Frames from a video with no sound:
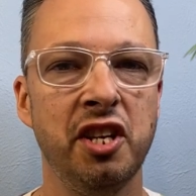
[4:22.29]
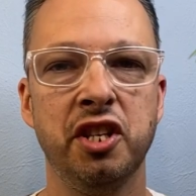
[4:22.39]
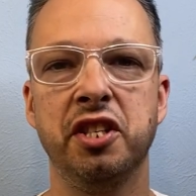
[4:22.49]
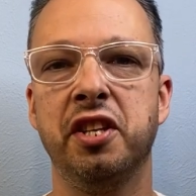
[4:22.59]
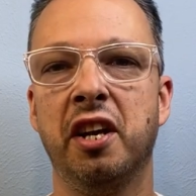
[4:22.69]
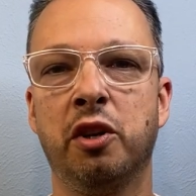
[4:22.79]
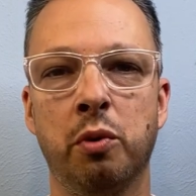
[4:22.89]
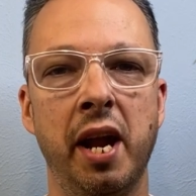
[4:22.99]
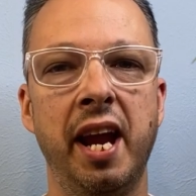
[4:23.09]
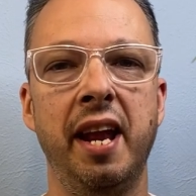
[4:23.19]
Just a
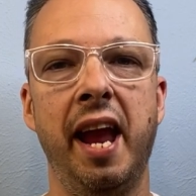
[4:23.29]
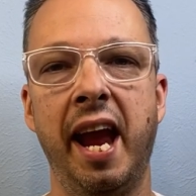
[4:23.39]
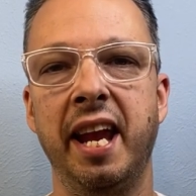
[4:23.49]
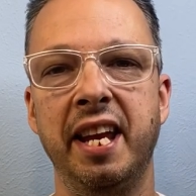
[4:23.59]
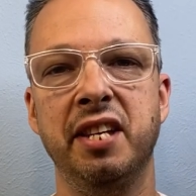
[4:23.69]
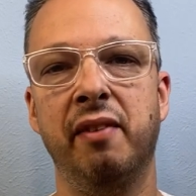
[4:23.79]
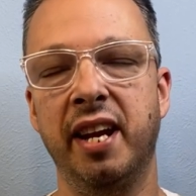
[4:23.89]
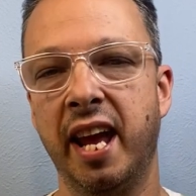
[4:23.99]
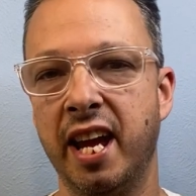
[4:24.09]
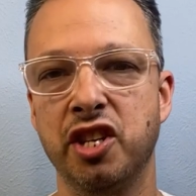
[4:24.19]
great 80s
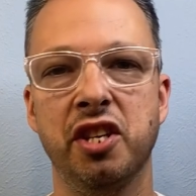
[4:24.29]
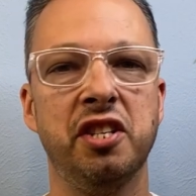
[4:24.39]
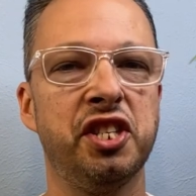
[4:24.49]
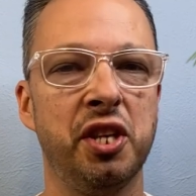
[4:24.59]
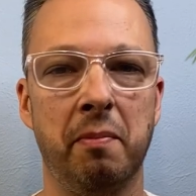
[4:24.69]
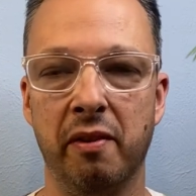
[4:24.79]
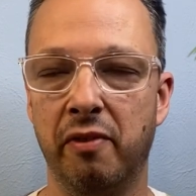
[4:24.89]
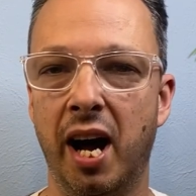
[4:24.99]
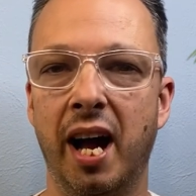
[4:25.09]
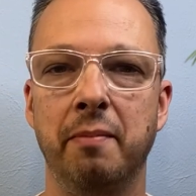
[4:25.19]
vacation summer
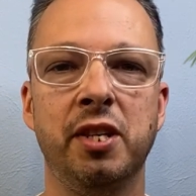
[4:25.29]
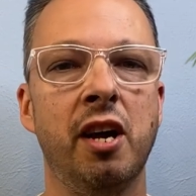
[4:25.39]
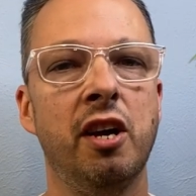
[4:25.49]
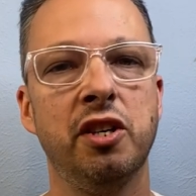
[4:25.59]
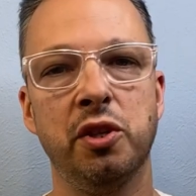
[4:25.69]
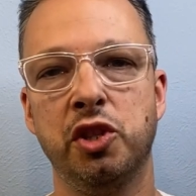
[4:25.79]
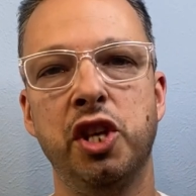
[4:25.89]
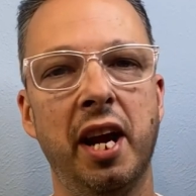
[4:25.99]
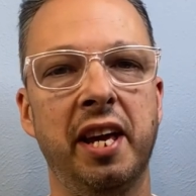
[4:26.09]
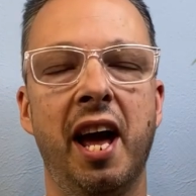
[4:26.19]
vibes. So
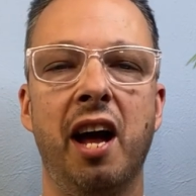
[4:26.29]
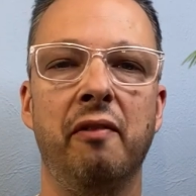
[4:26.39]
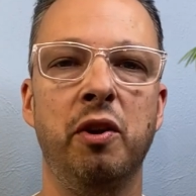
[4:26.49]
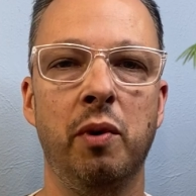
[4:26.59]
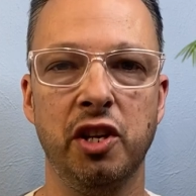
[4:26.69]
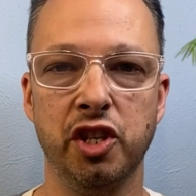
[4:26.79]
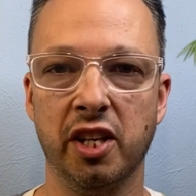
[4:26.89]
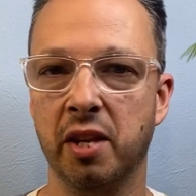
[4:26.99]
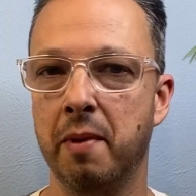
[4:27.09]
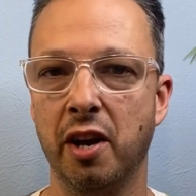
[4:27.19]
check it out if you want to
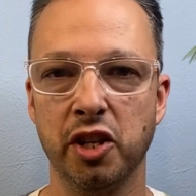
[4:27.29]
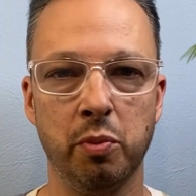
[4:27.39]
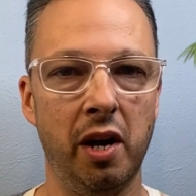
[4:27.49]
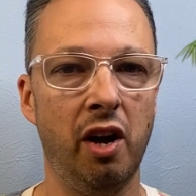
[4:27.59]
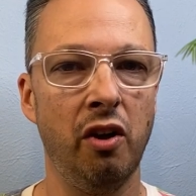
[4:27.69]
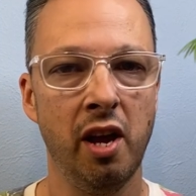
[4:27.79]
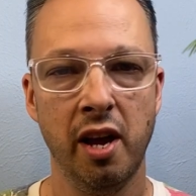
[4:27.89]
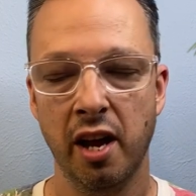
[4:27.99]
check them out as well.